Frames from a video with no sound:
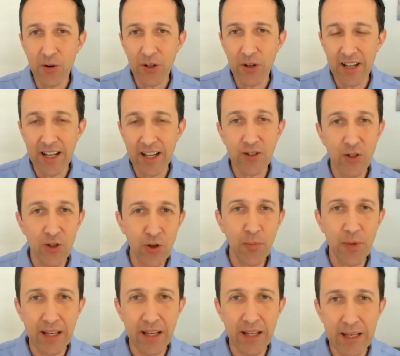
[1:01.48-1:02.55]
at
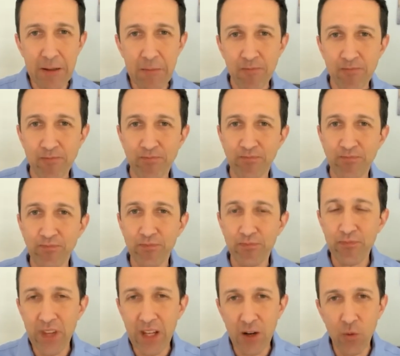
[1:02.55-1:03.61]
Tubi,
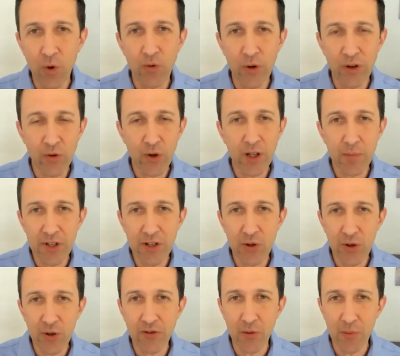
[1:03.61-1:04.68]
what we've really been
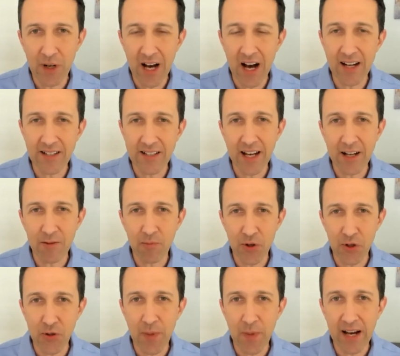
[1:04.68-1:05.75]
doing from a content
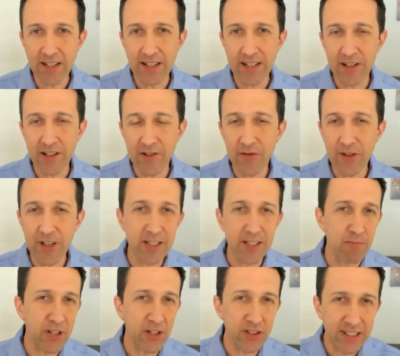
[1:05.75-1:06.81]
perspective is
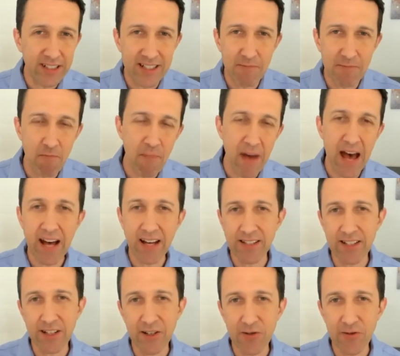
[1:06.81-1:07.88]
building this
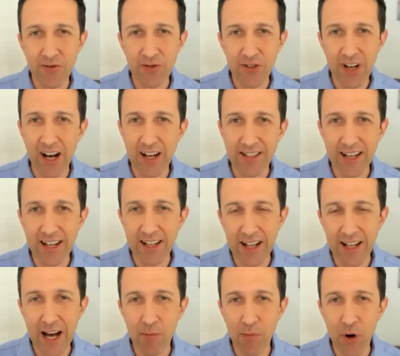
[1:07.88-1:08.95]
massive content
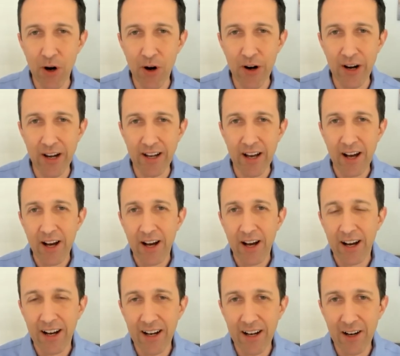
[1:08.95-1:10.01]
library,
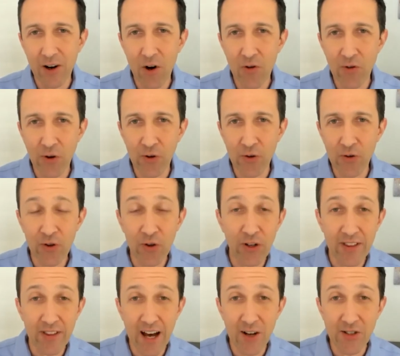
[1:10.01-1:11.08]
over
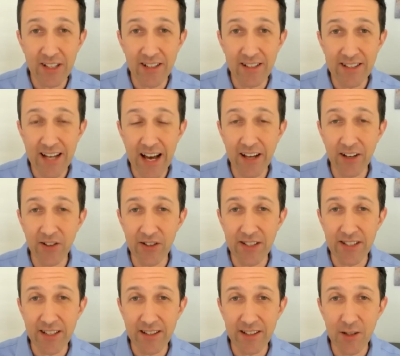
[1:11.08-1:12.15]
30,000
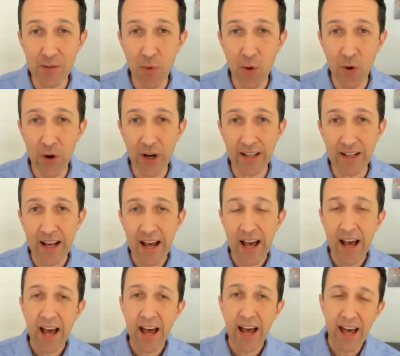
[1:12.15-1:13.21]
titles at this point,
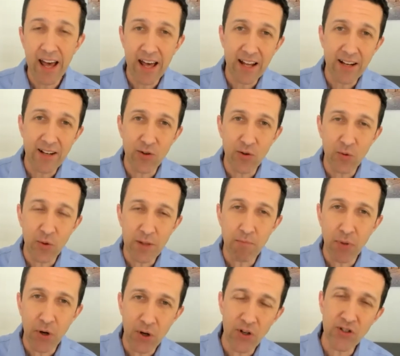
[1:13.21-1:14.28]
and really
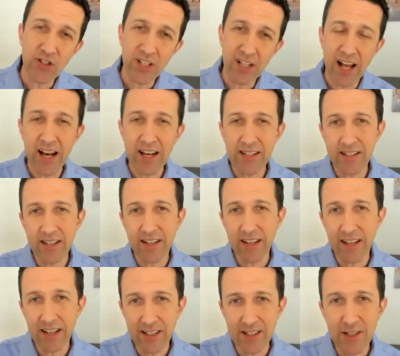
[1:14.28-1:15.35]
personalizing
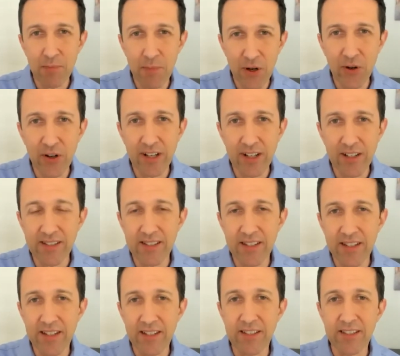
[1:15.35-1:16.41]

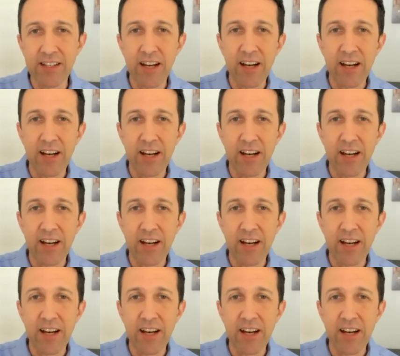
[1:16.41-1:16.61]
experiences